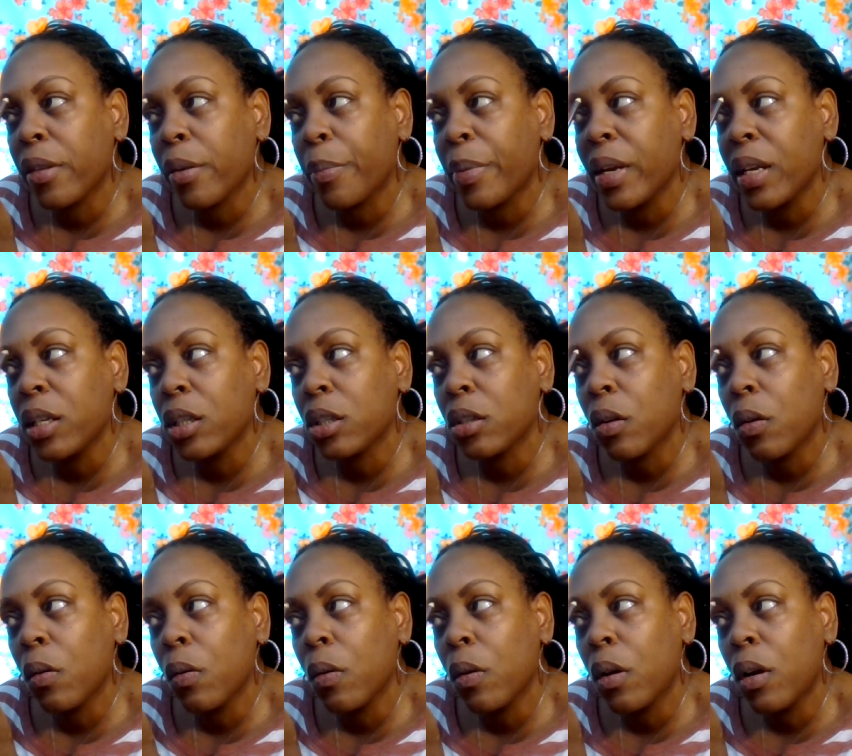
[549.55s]
the
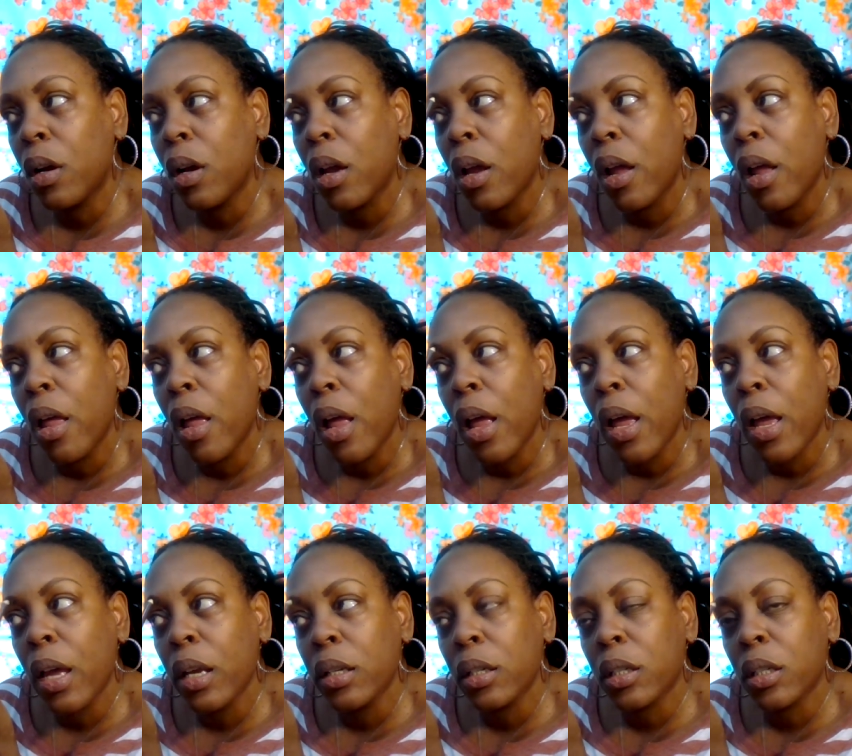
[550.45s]
pencil
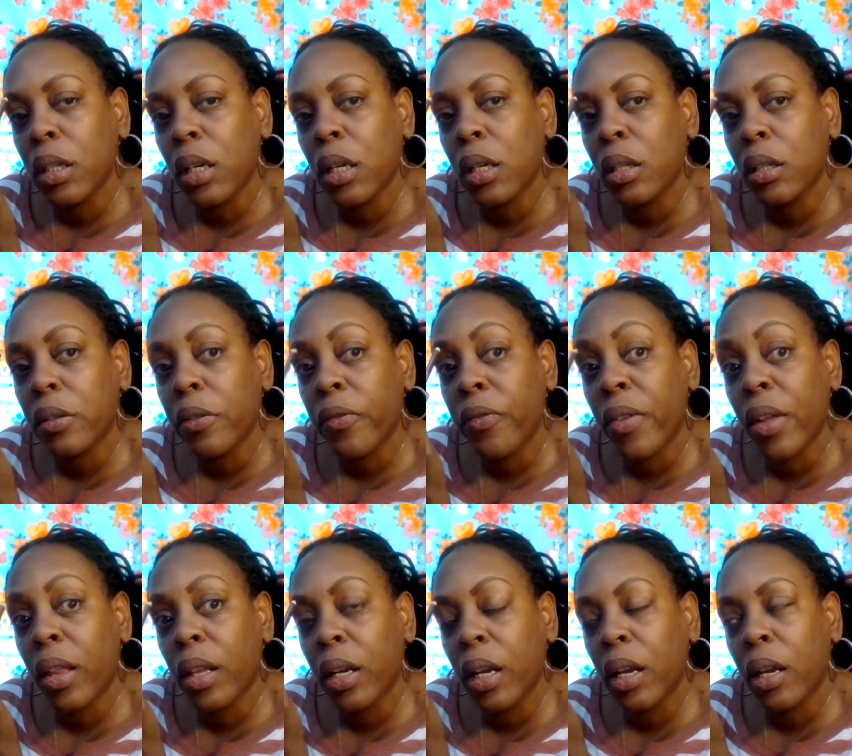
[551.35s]
and just
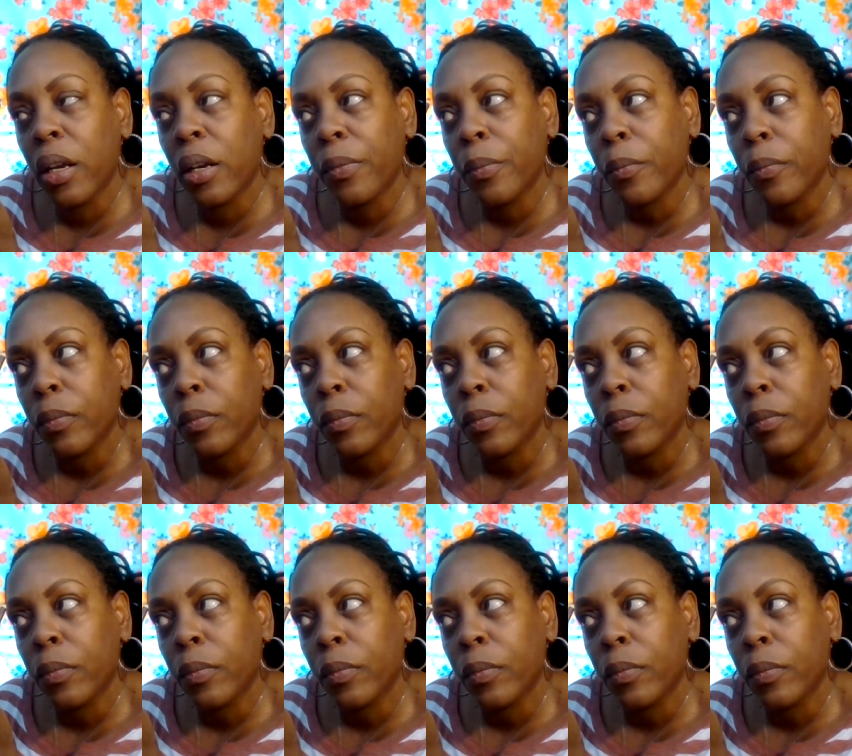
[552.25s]
fill it in